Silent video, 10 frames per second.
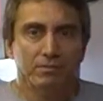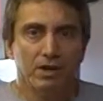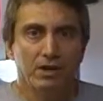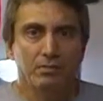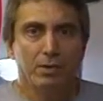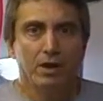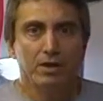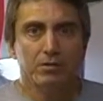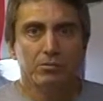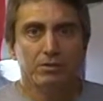
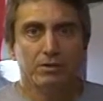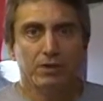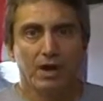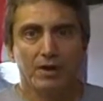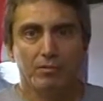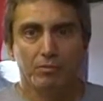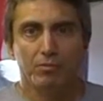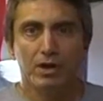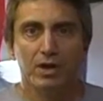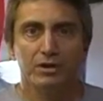Anybody with a half a
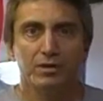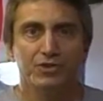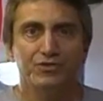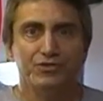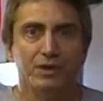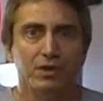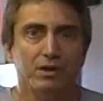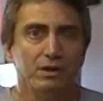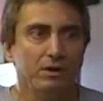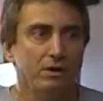brain can see